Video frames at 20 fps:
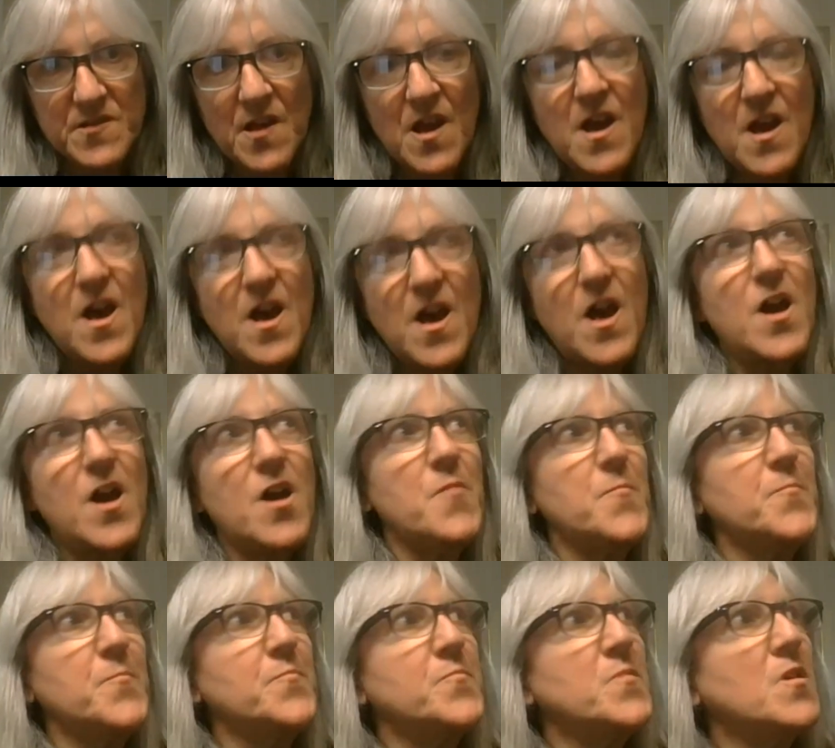
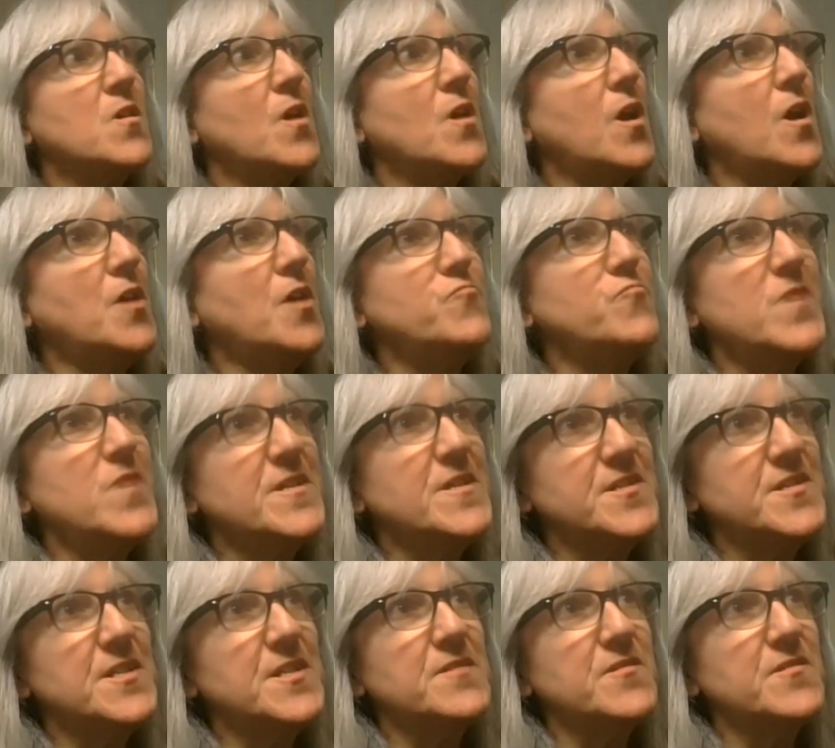spaces.
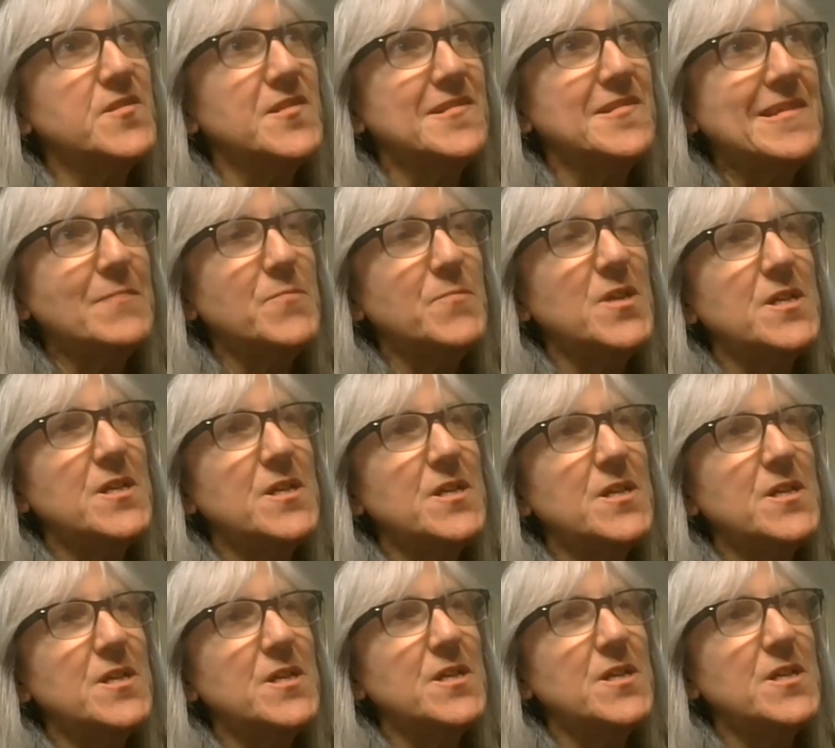Are
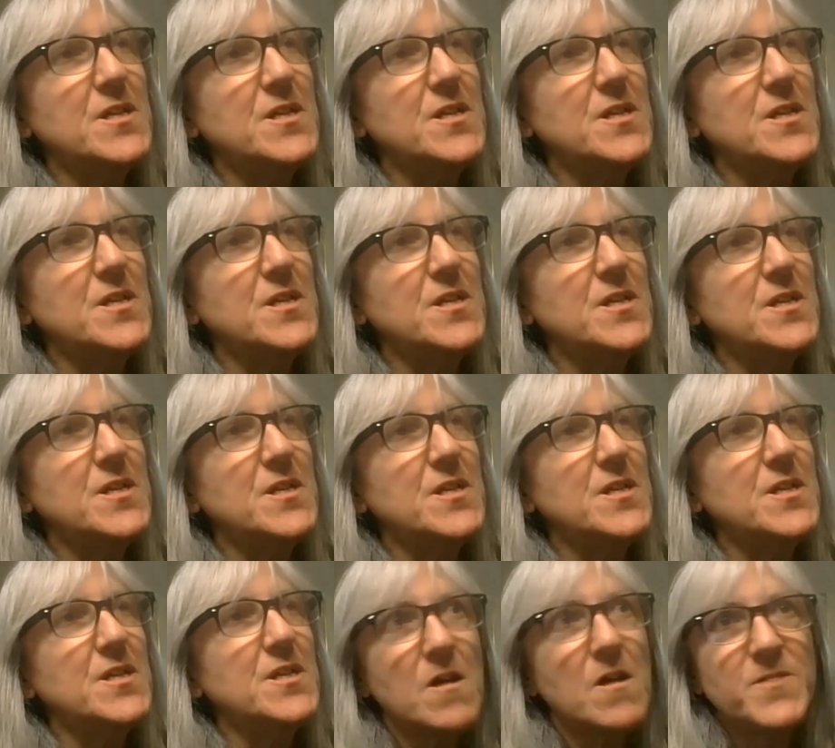residents limited to
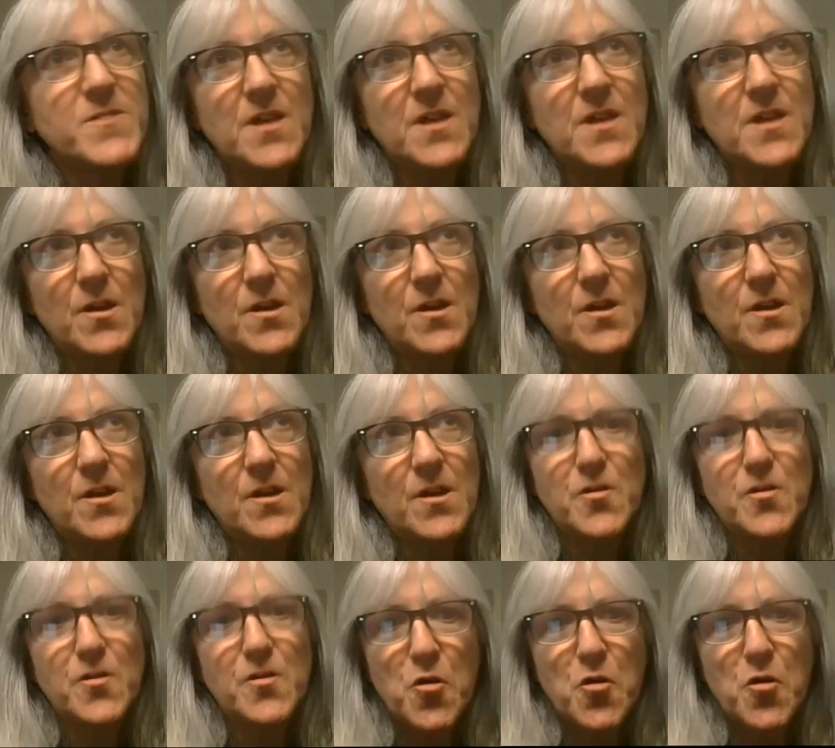using the common
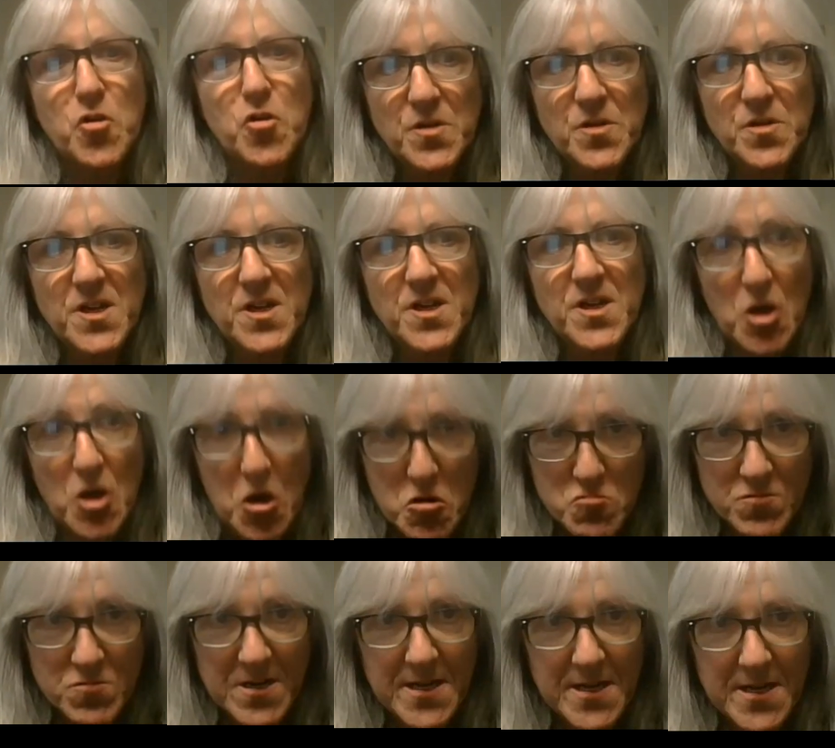areas in their own
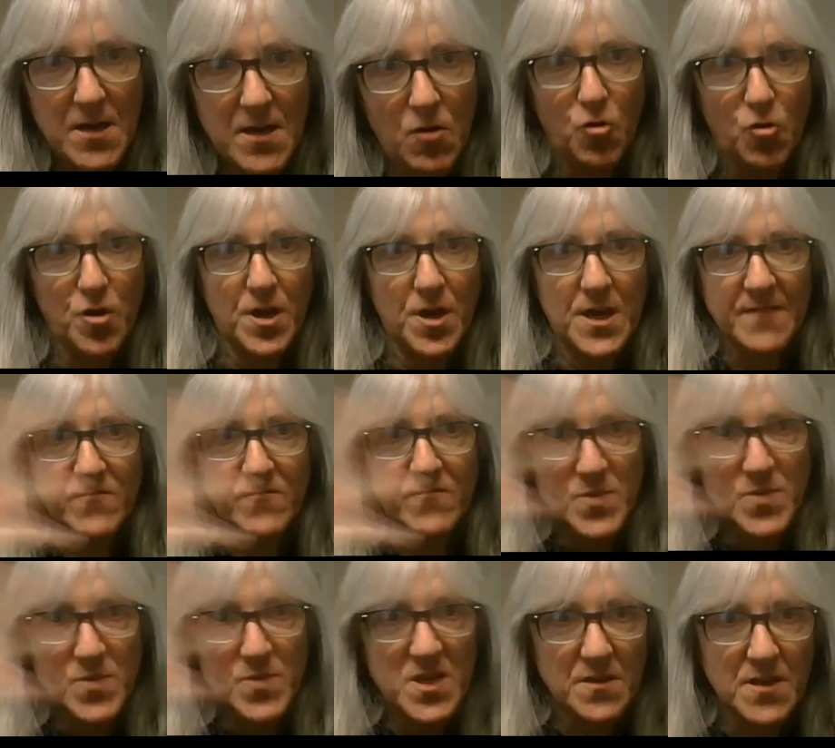community
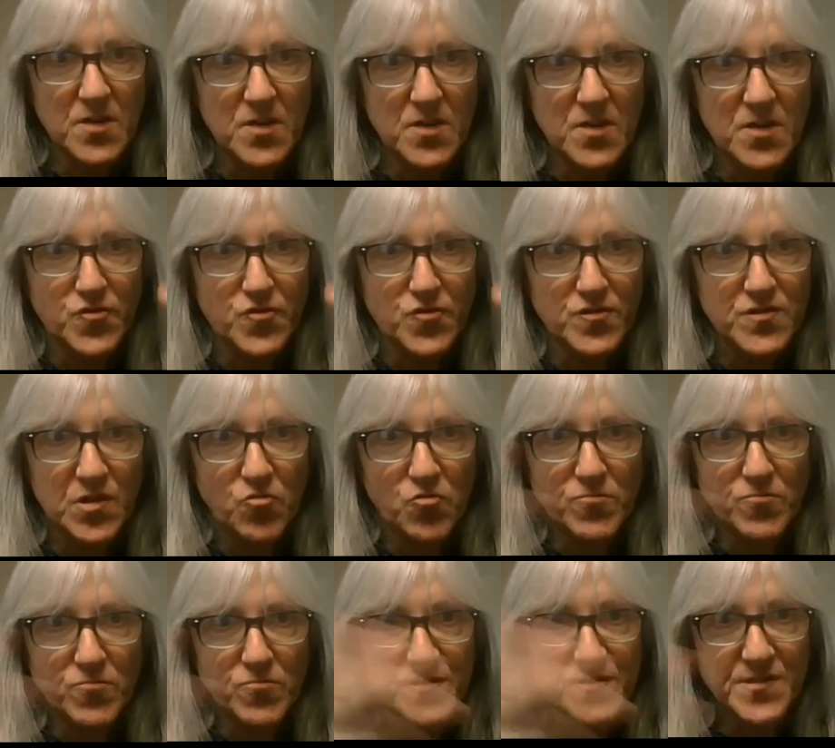only, or can there be
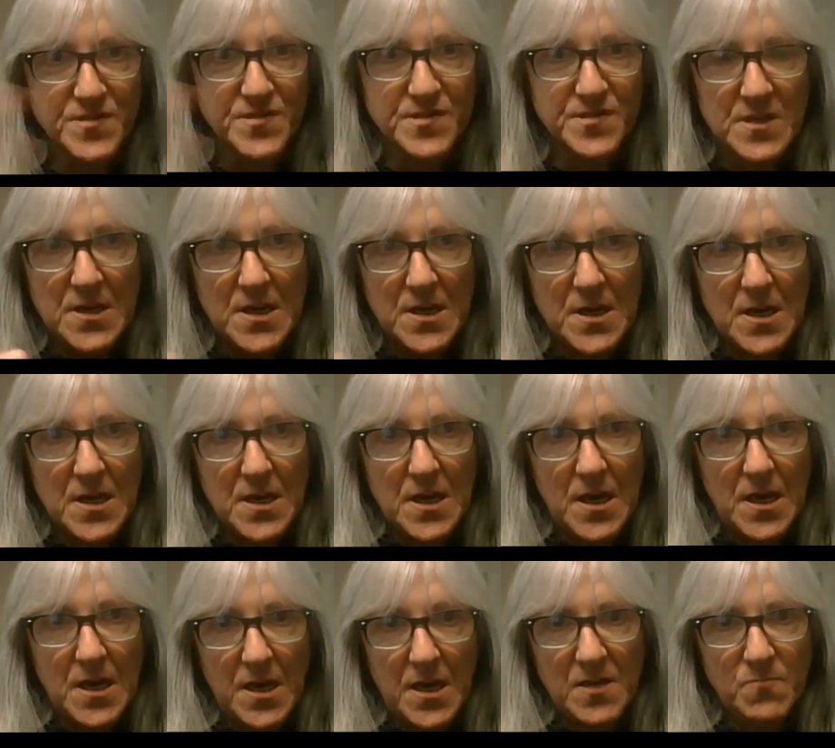any
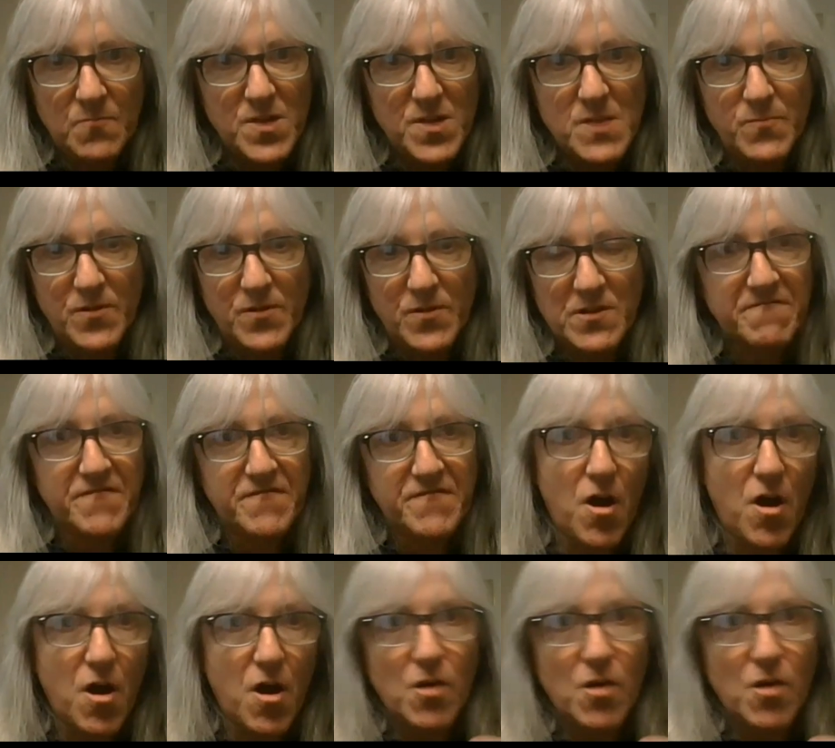crossovers
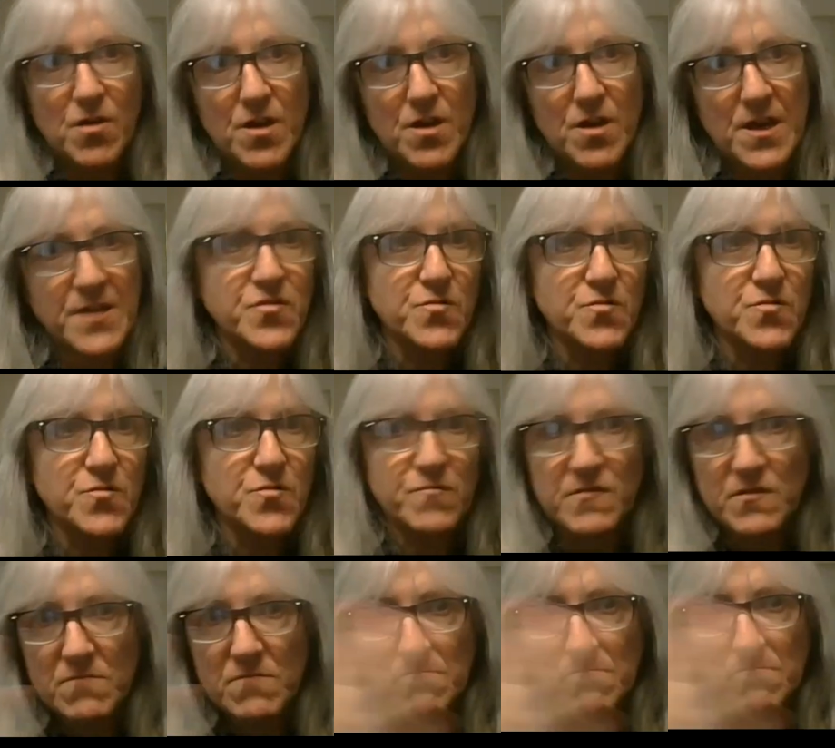and people in
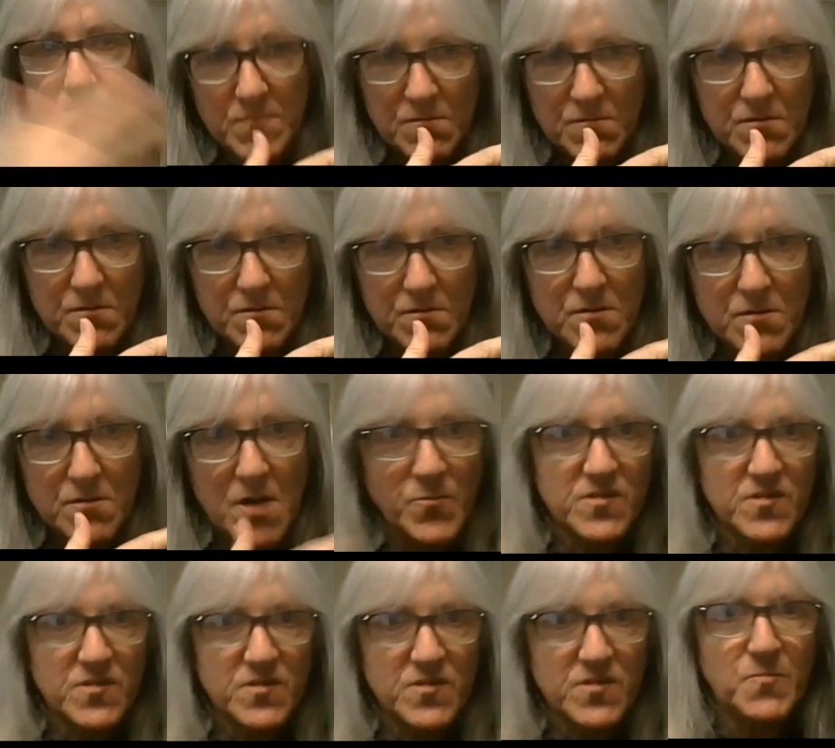Frog can use
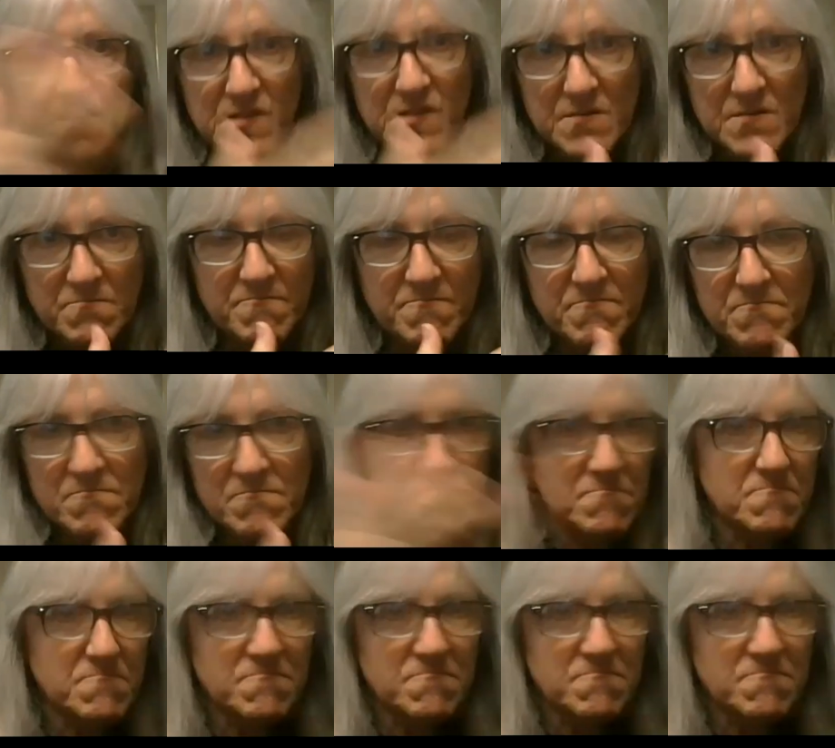common space
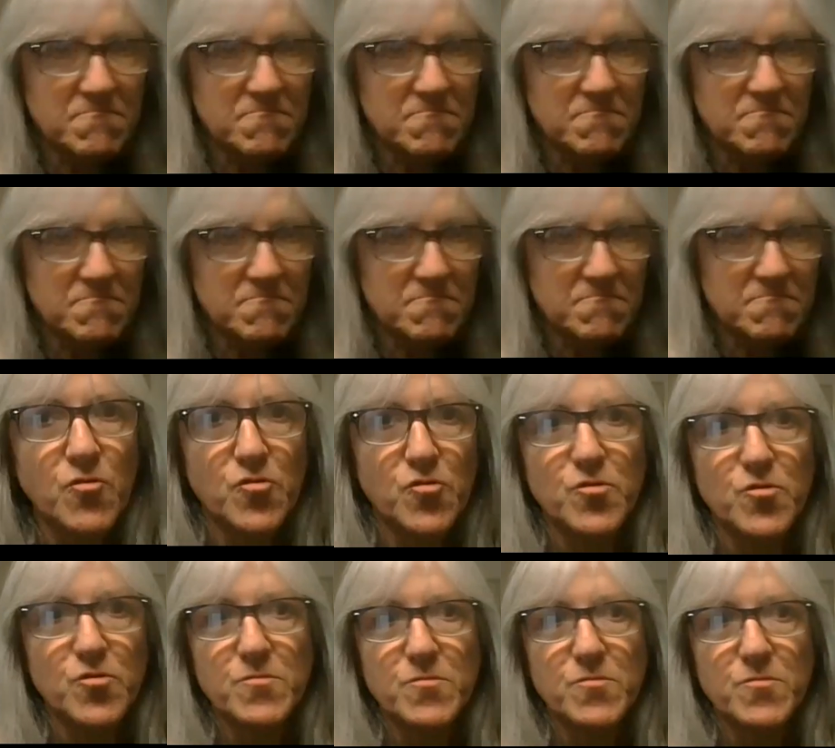in
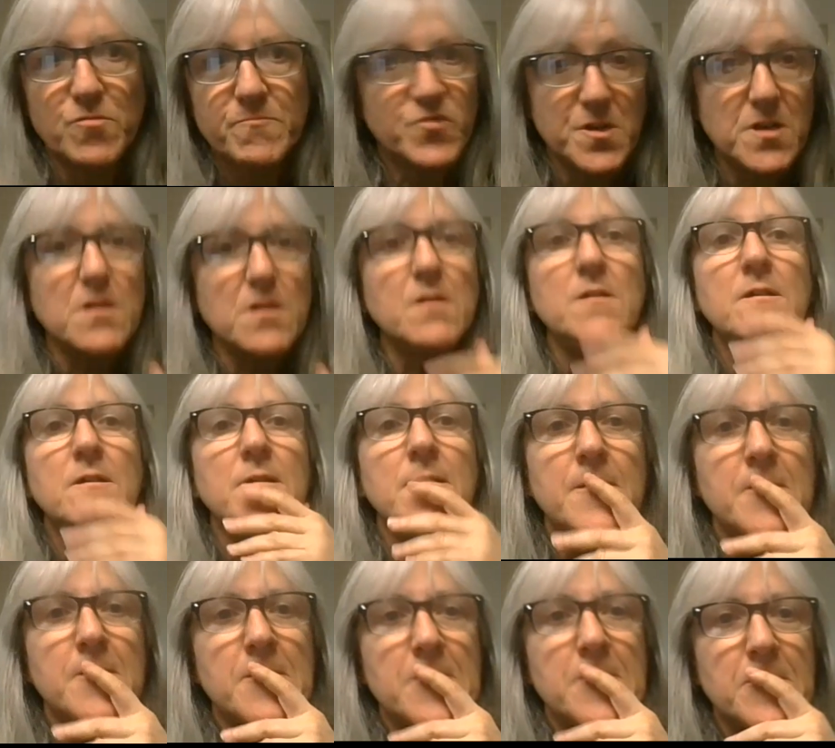Song or
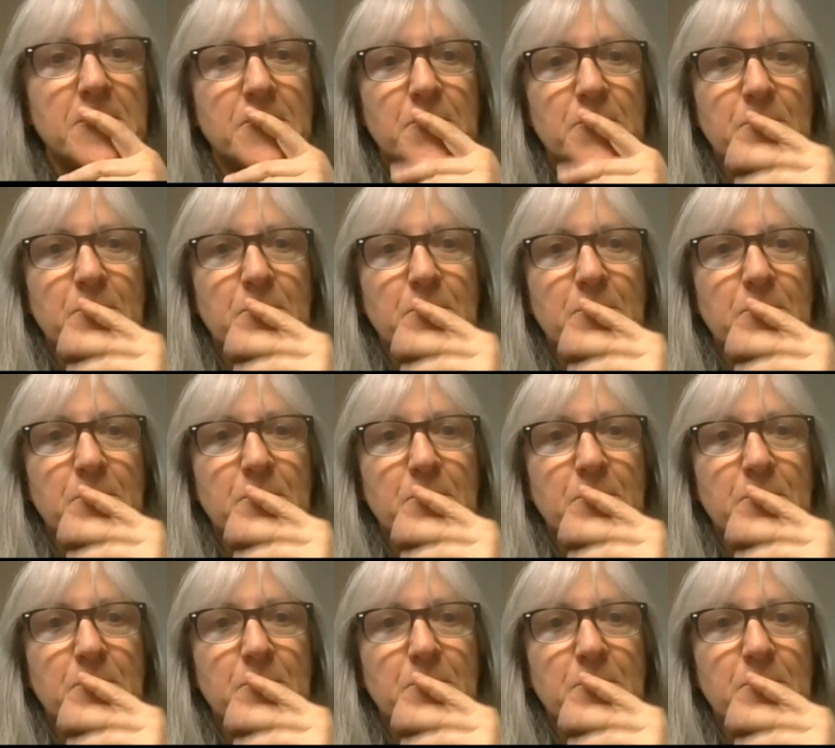Tree?